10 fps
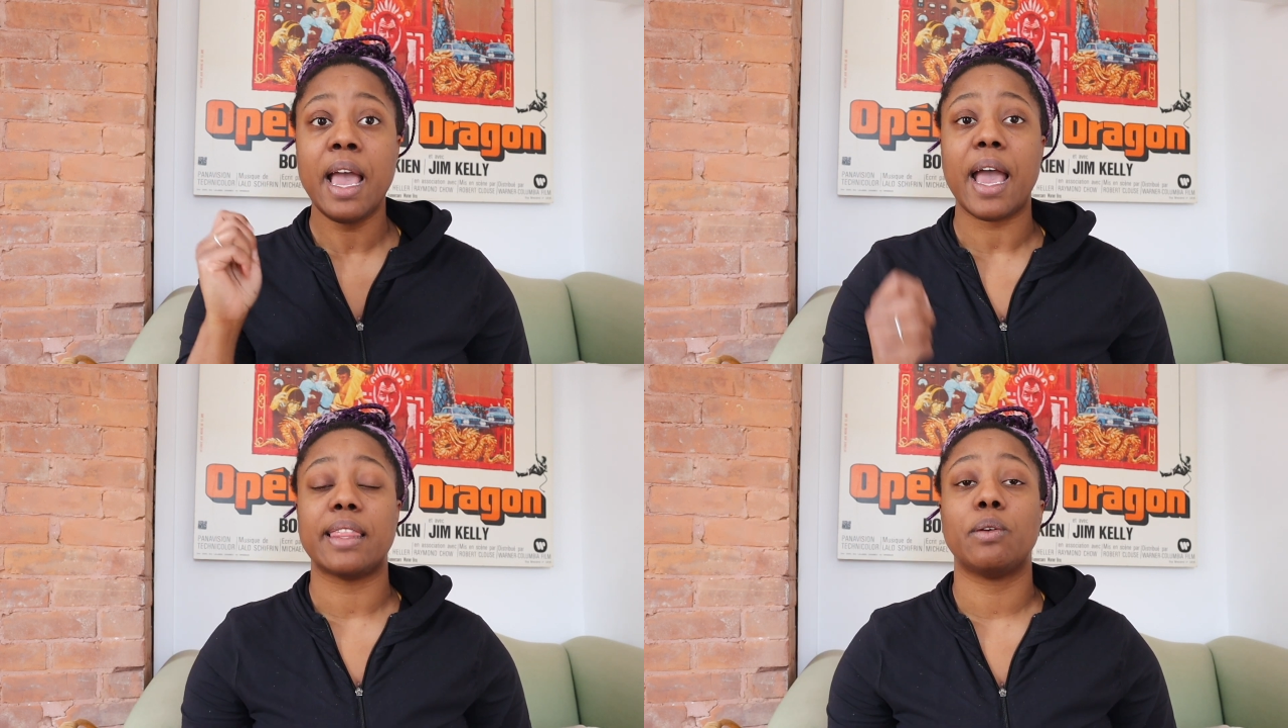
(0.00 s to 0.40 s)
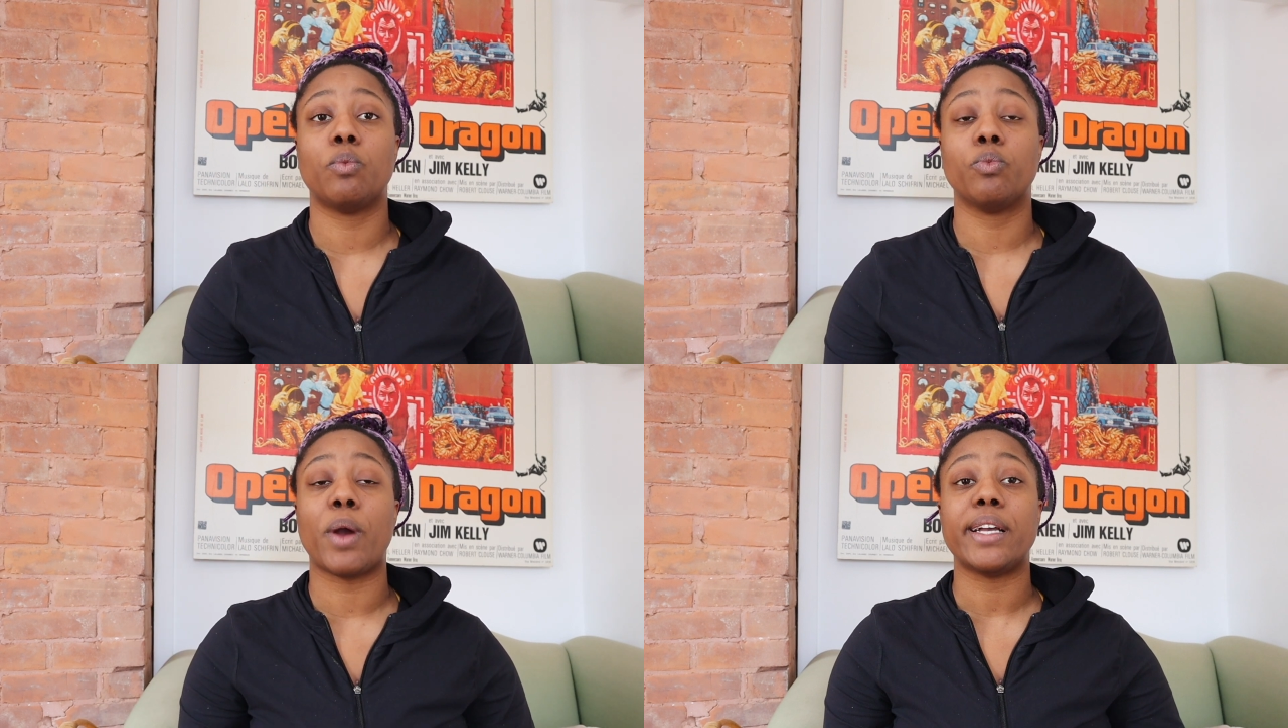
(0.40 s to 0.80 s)
and
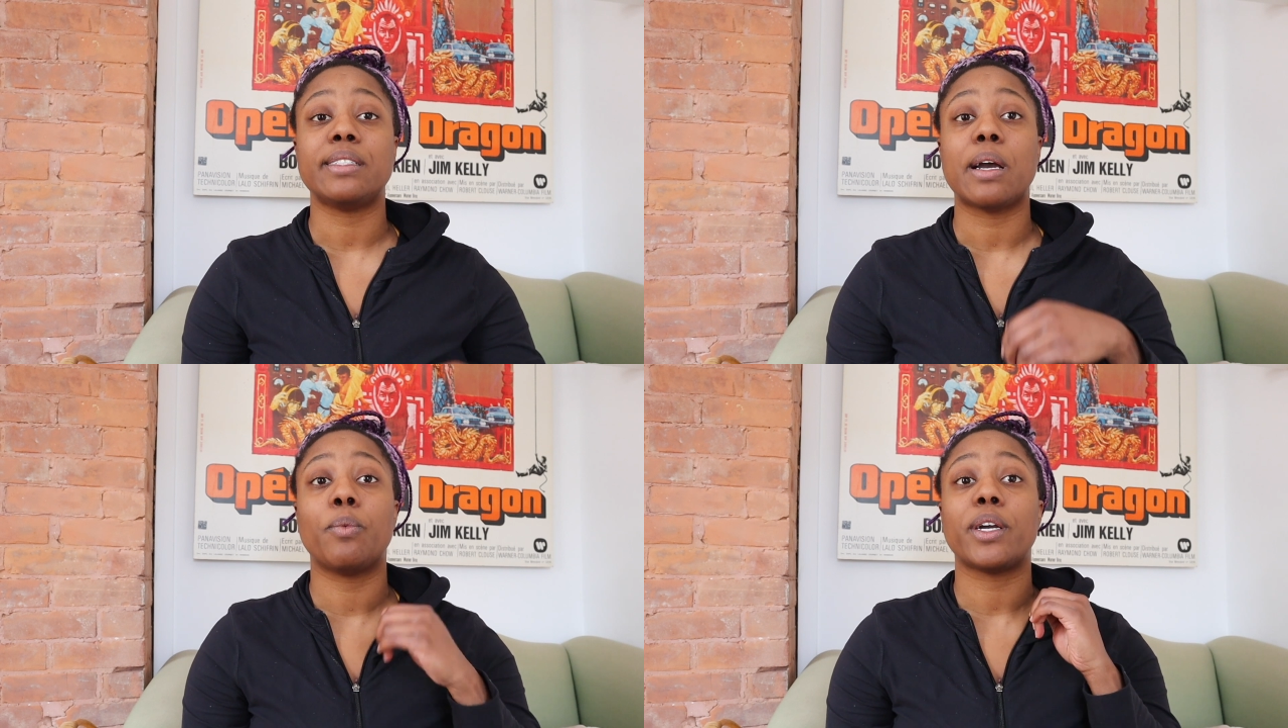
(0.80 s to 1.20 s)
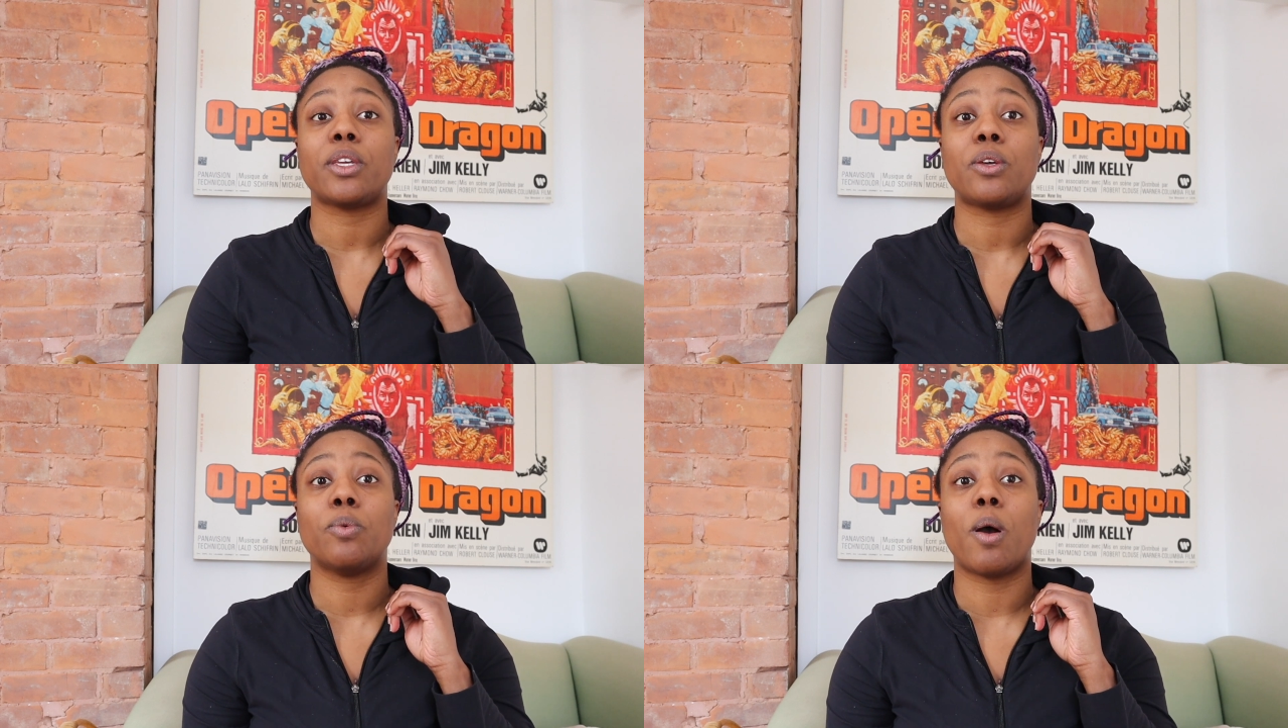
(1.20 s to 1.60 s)
then write down what
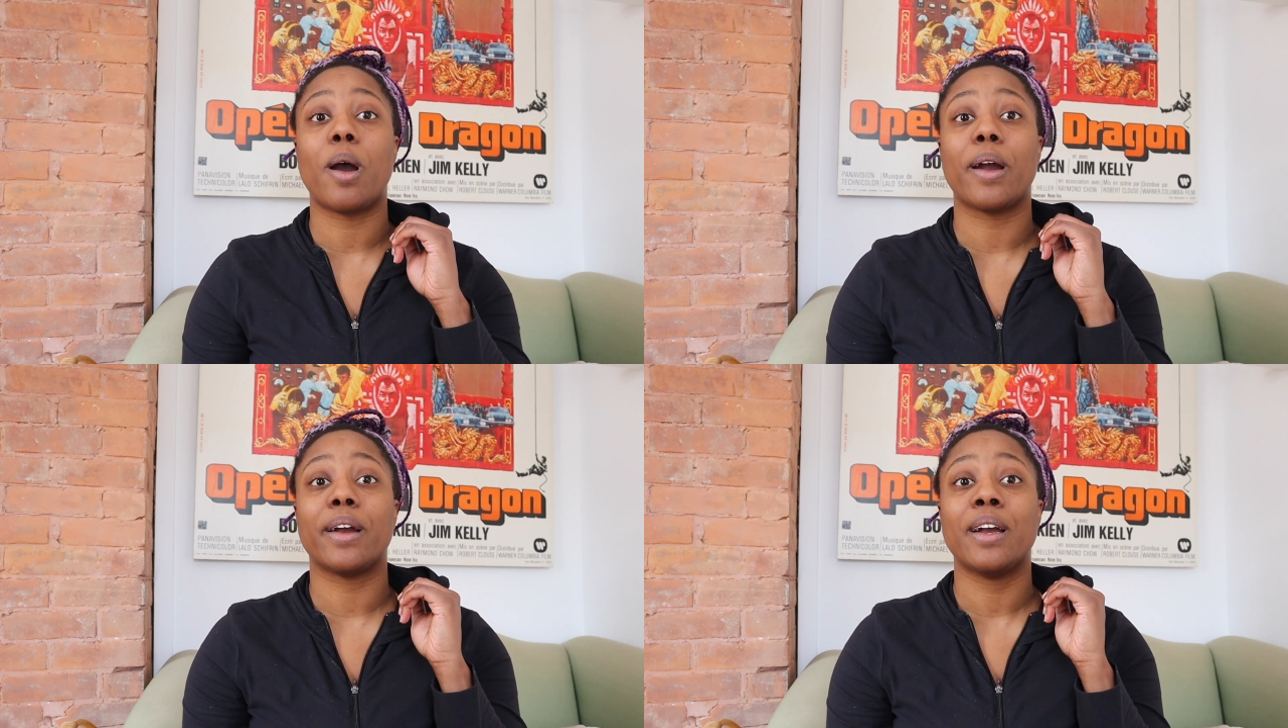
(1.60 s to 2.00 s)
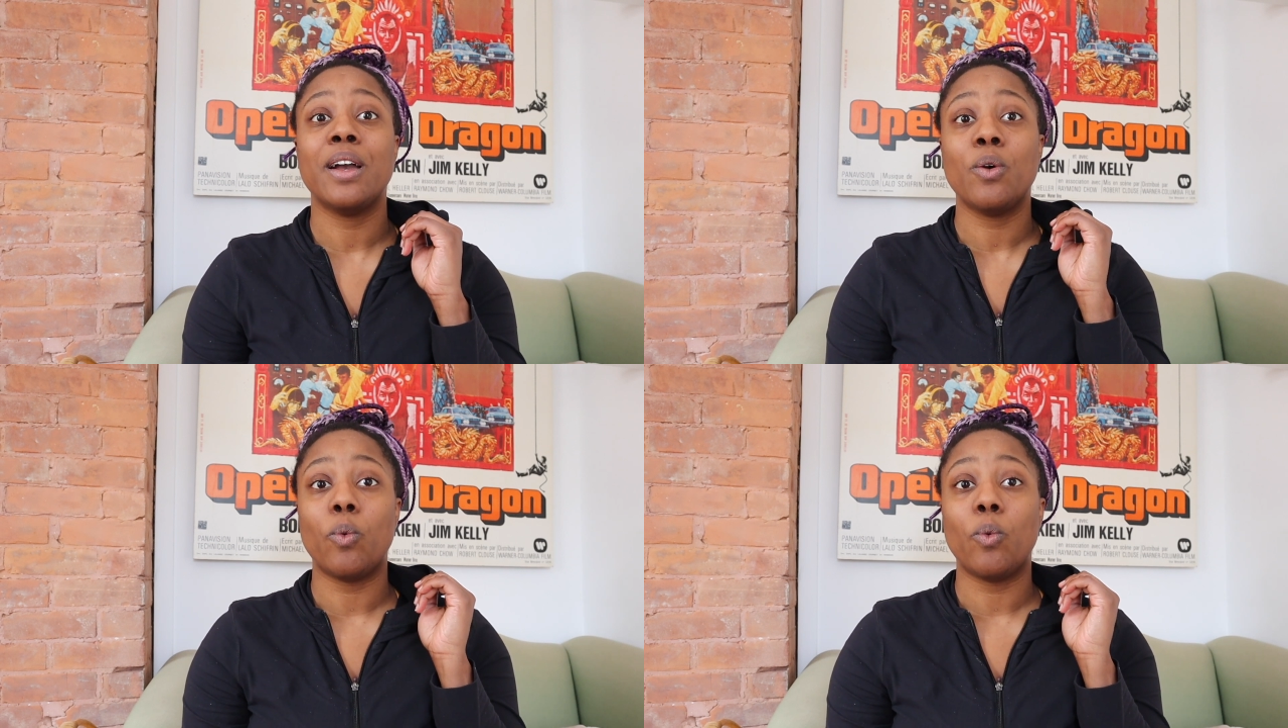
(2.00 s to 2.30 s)
you are